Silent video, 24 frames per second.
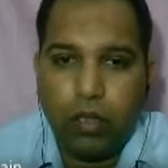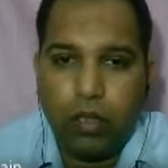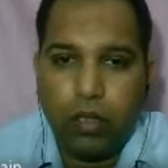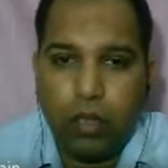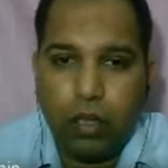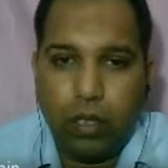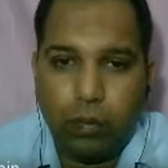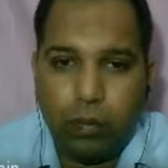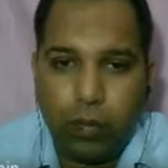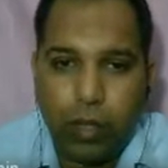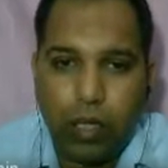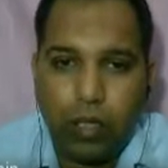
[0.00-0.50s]

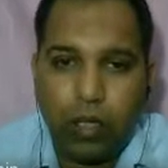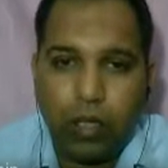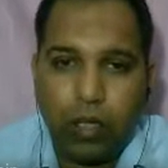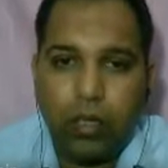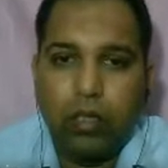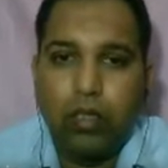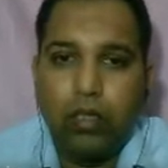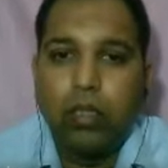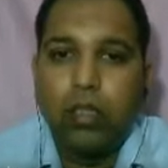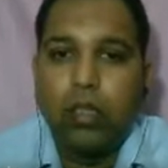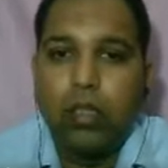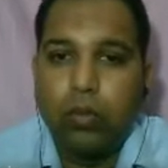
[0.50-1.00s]
prior
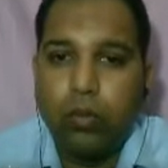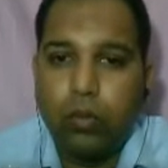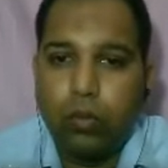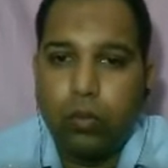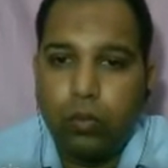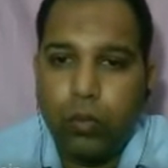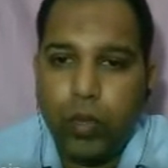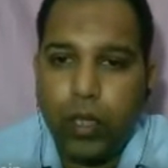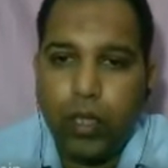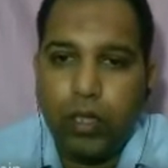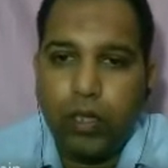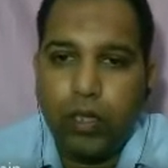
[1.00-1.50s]
to
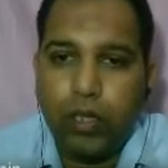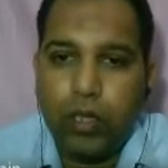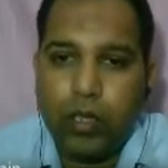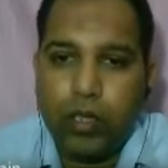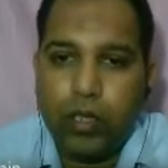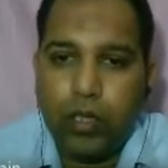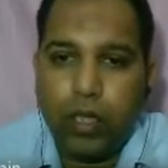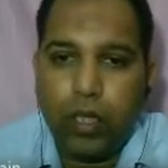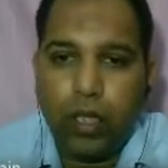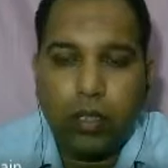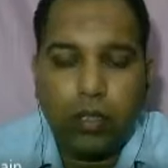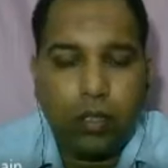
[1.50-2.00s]
being
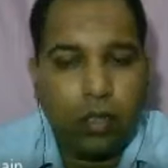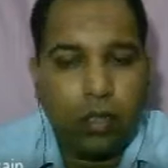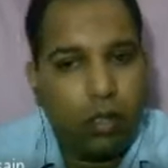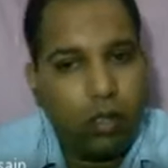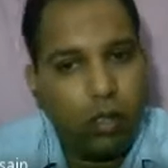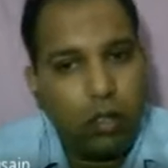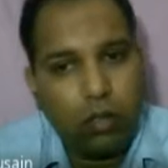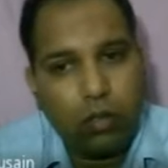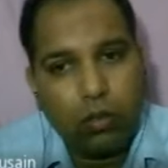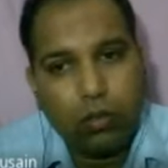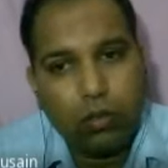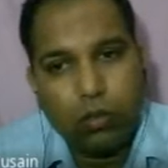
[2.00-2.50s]
discharged
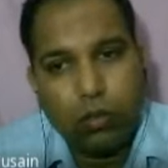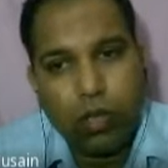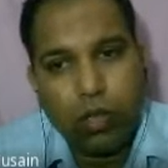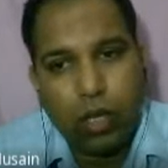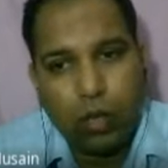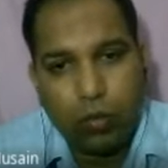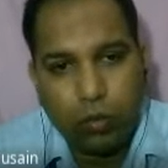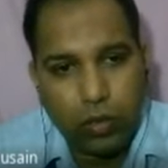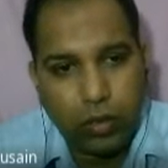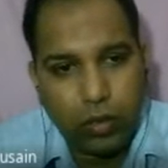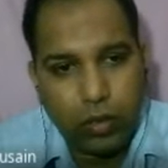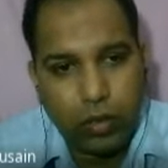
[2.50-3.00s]
to the
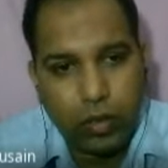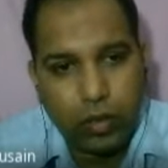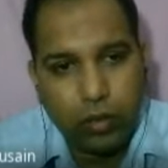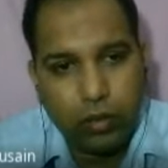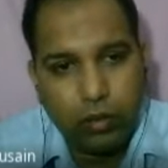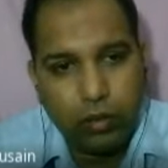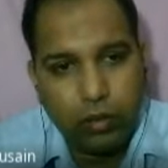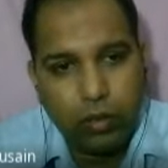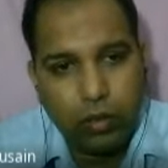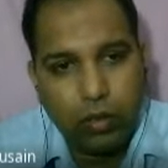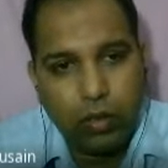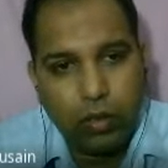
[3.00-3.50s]
outside.
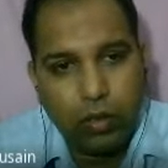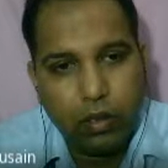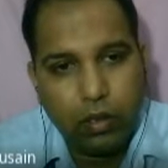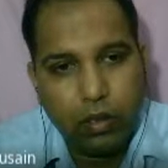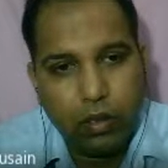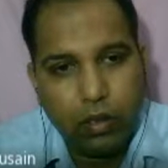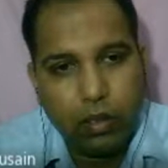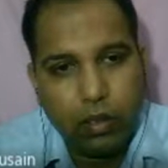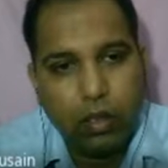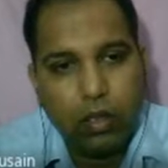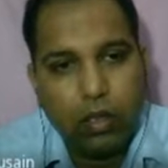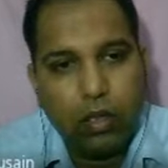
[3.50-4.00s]

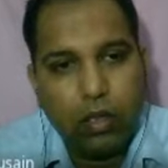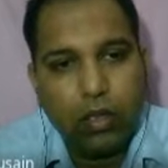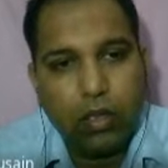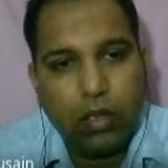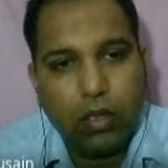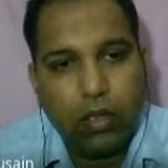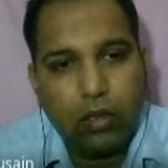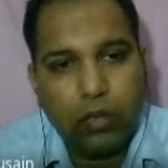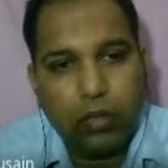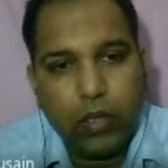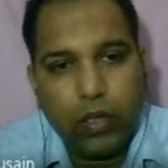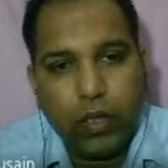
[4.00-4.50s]
The
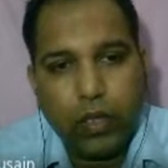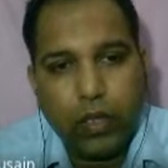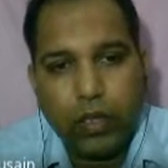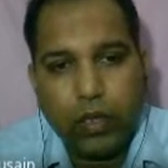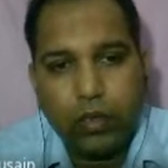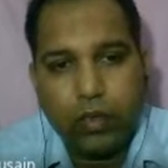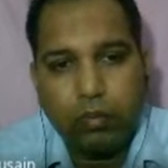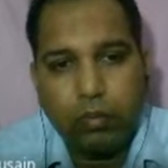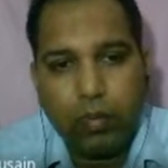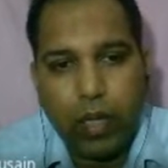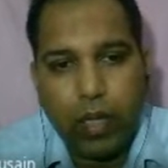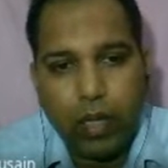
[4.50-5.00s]
filter
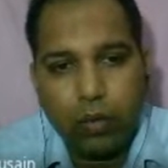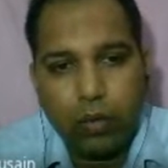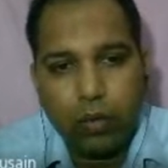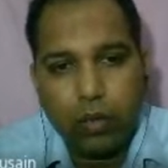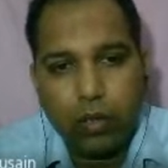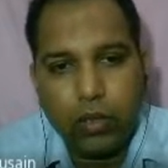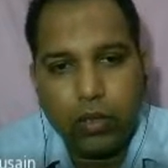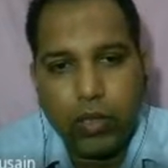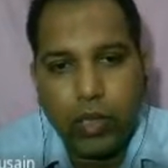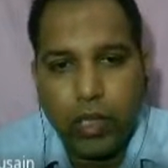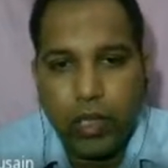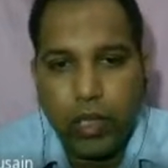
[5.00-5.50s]

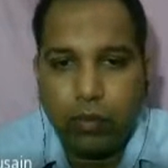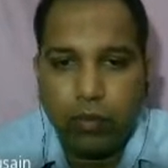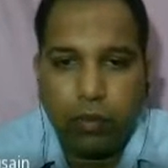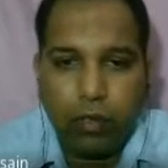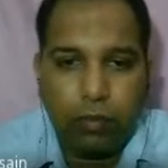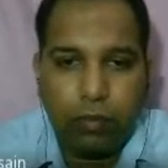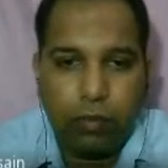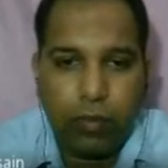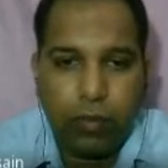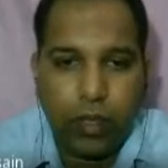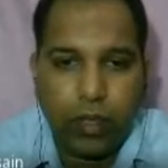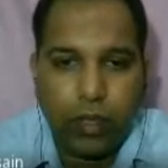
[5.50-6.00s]
manuals,
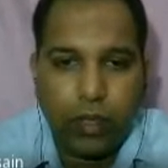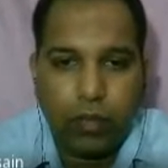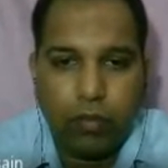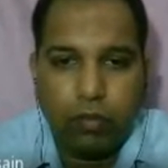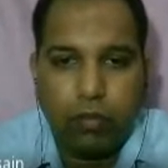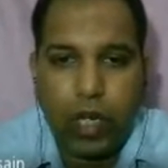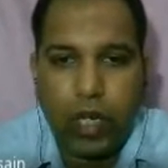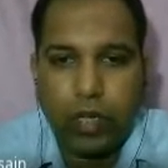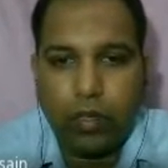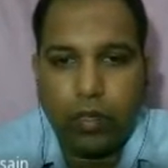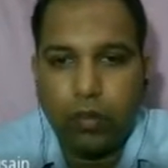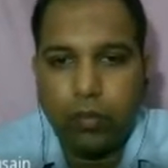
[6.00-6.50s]
equipments,
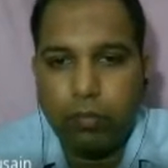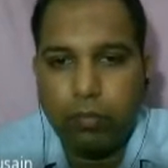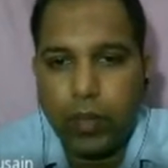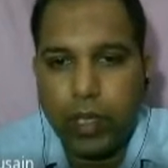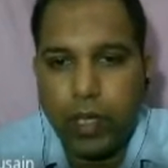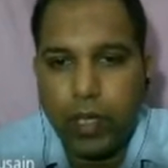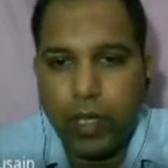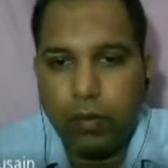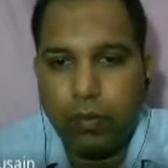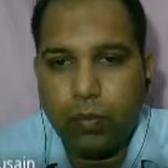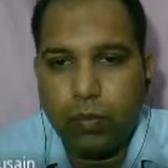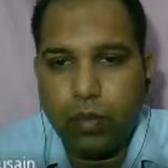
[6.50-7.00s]
vacuum
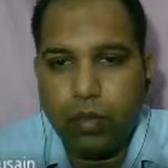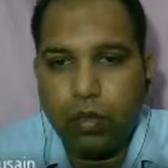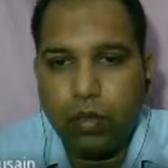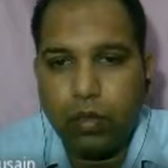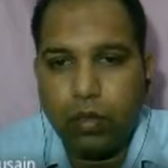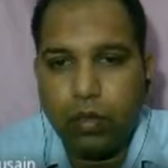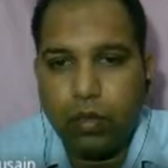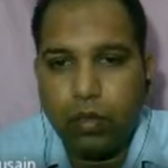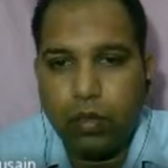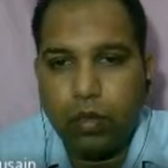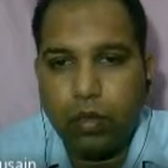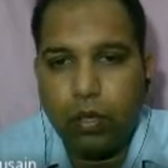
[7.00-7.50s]
pipes,
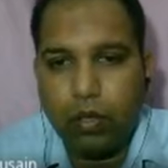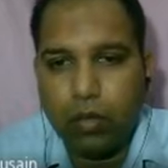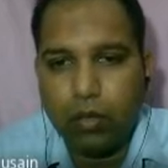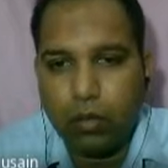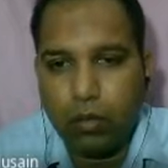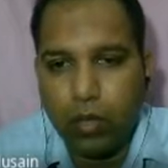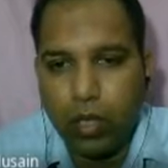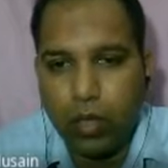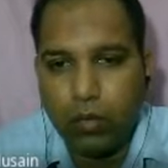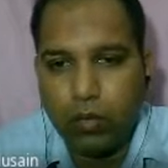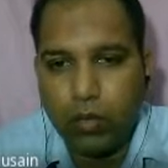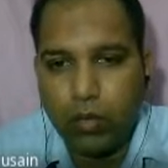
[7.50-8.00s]

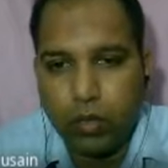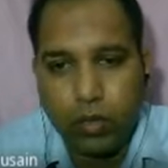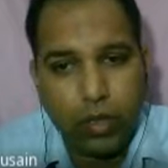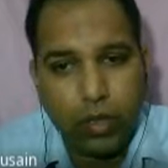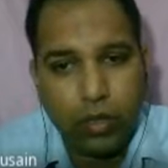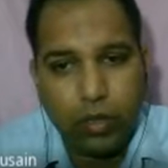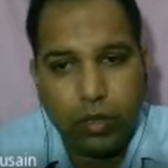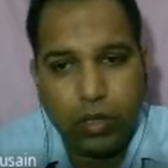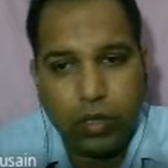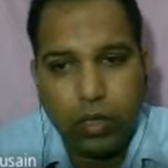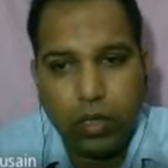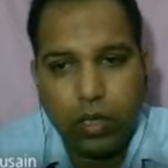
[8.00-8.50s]
autoclaves,
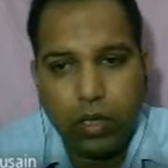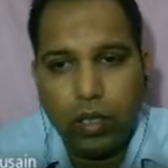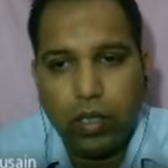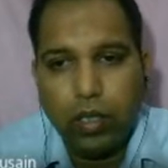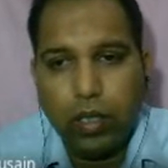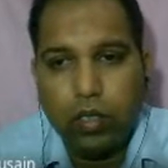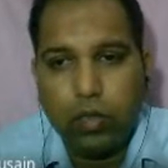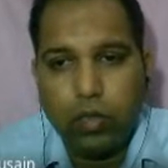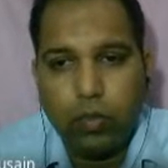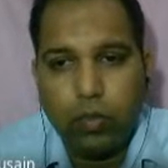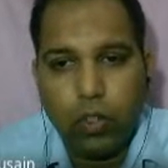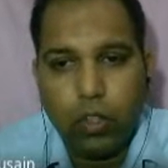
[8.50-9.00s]
etc.
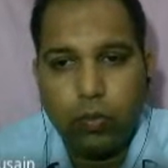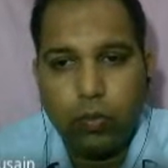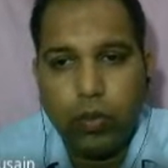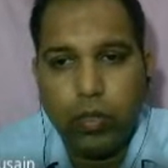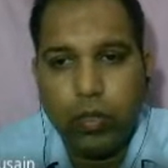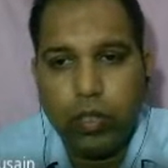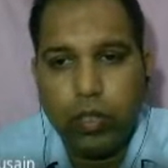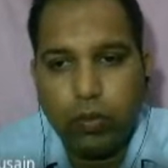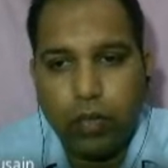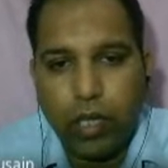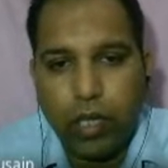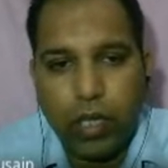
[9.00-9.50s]
should be
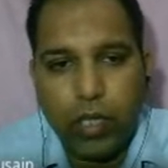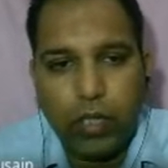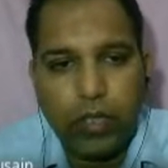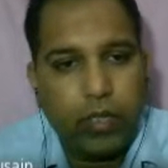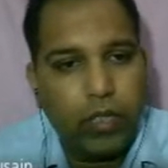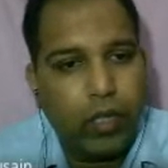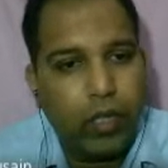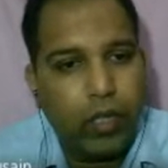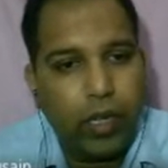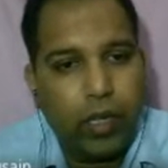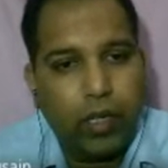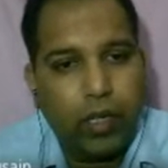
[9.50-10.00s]
revised
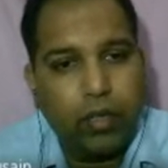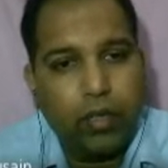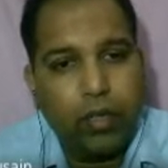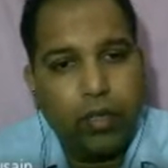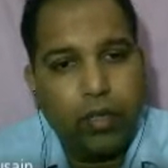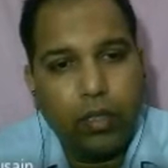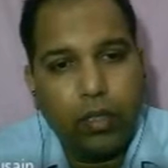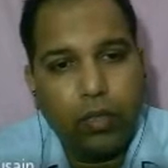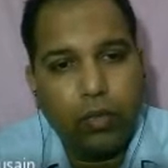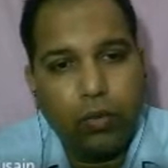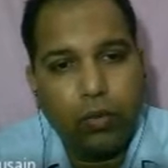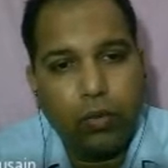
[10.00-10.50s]
and
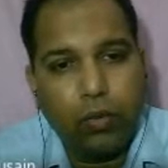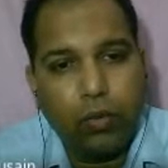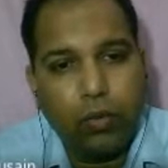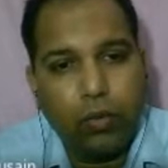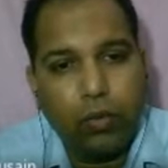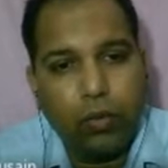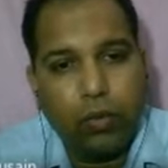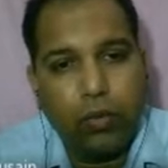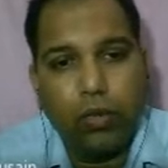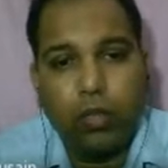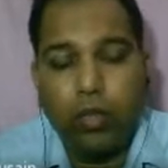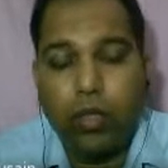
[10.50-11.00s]
renewed
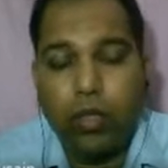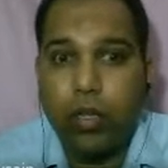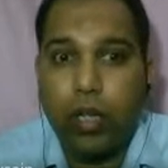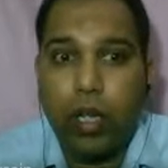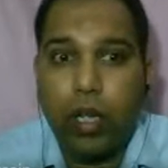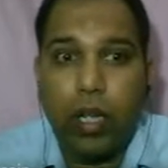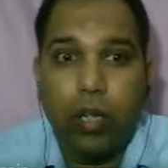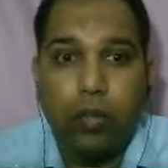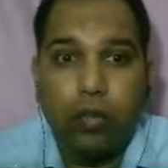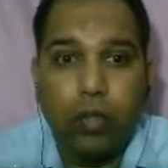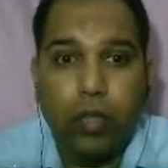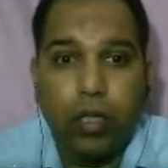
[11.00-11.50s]

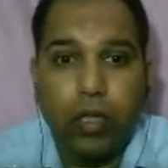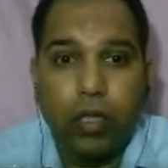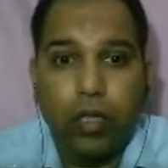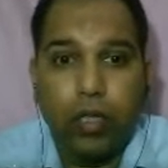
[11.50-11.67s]
annually.